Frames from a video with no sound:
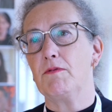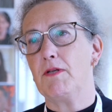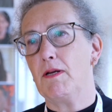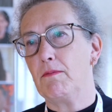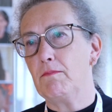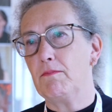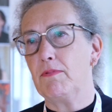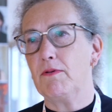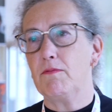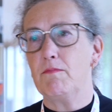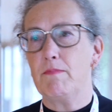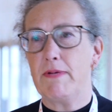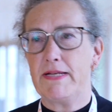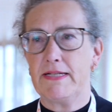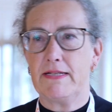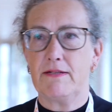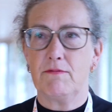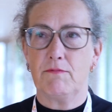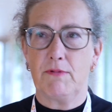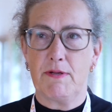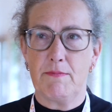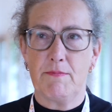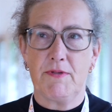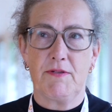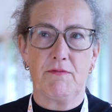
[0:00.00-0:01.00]
number of men
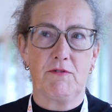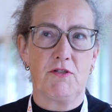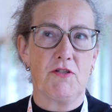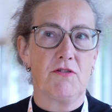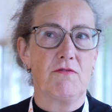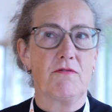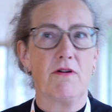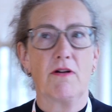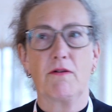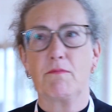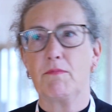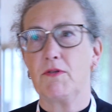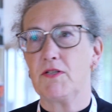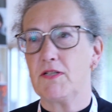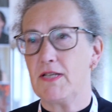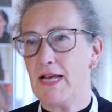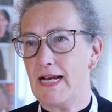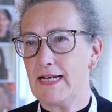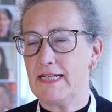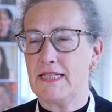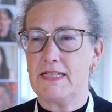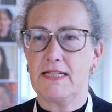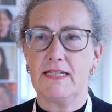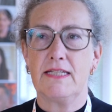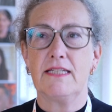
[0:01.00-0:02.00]
and women with stroke
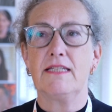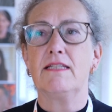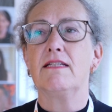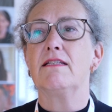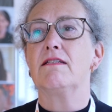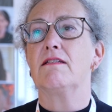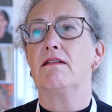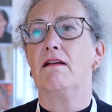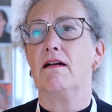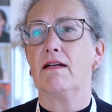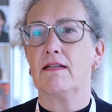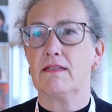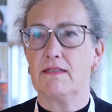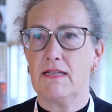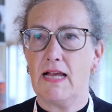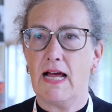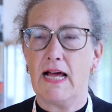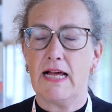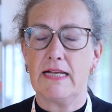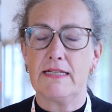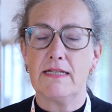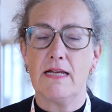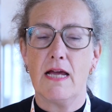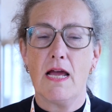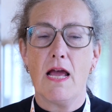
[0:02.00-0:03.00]
mortality and things like
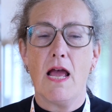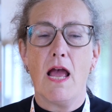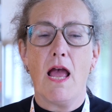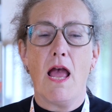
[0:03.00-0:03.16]
that.